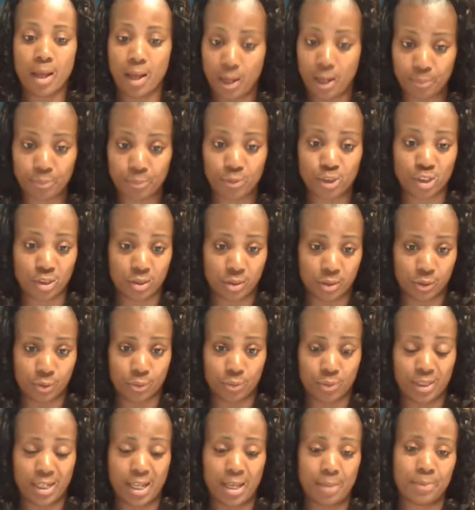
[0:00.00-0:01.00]
I'm just
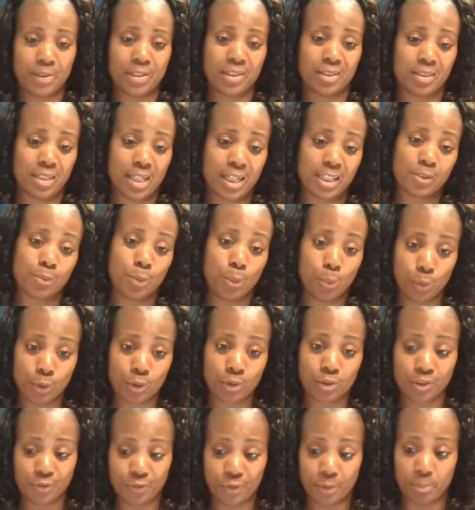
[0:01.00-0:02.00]
doing that because that's what
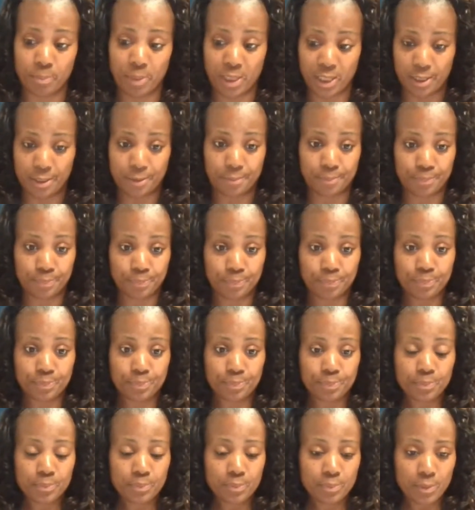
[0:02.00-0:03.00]
works for
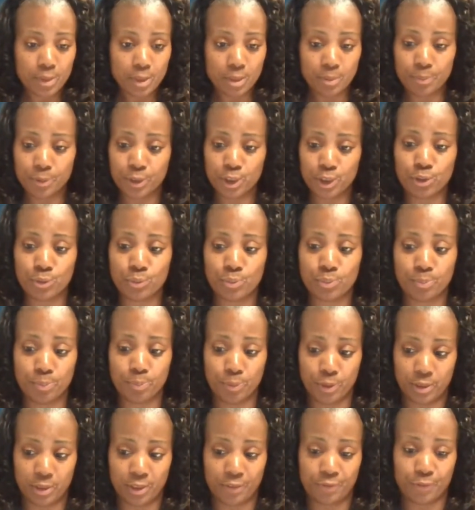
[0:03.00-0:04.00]
me.
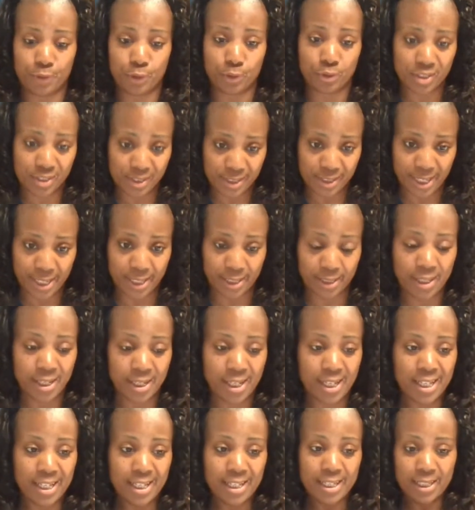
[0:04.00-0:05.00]
But if your state
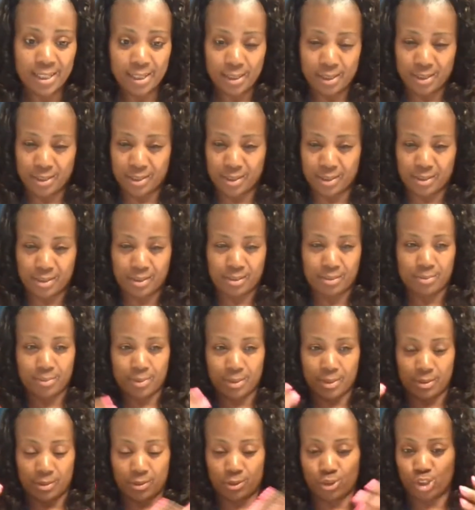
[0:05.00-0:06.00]
is
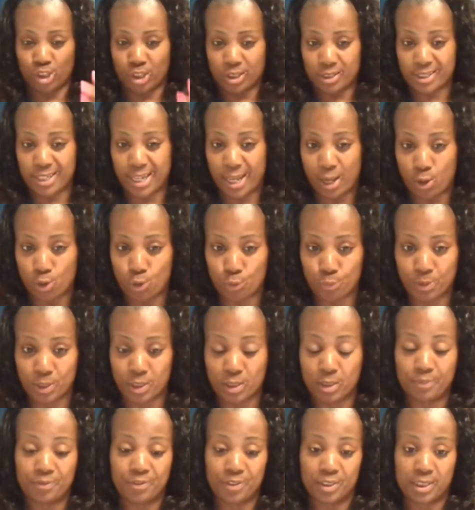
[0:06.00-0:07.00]
just now
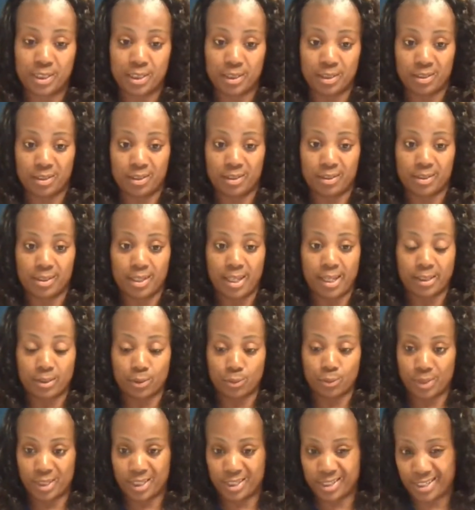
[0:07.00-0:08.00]
opening up facilities like
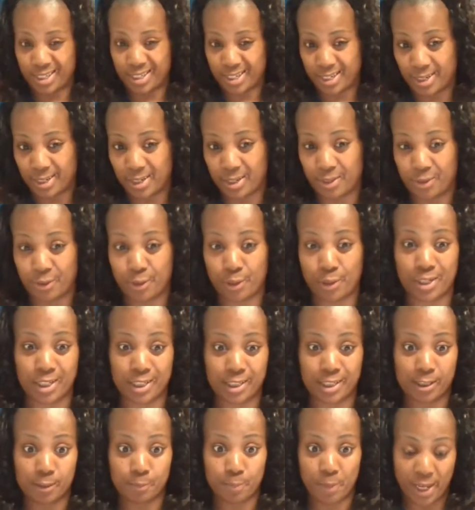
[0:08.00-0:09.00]
Louisiana and they're
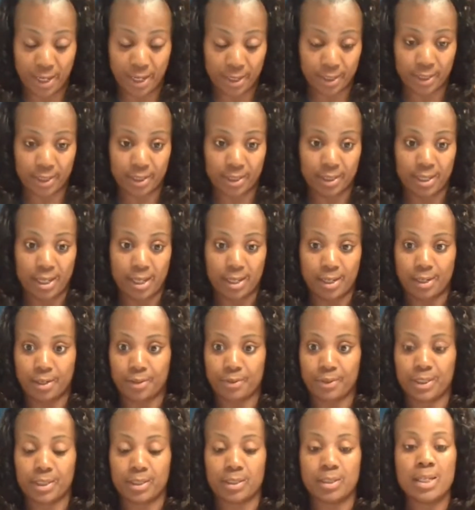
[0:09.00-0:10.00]
expanding in that
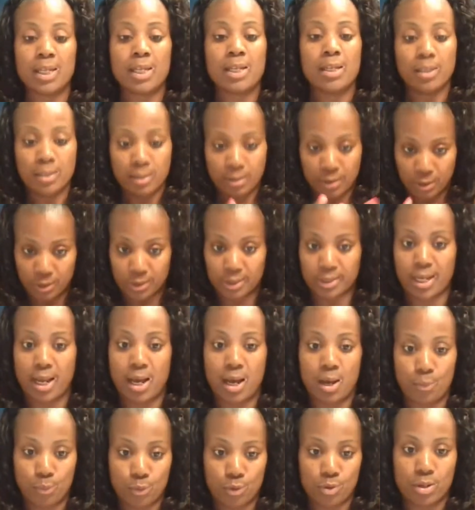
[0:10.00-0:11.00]
area, your
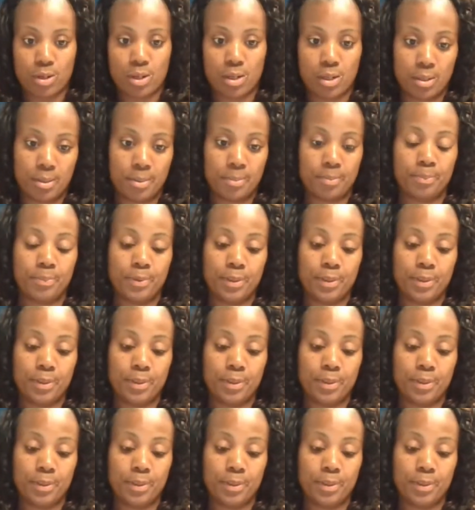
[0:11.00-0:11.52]
time will come.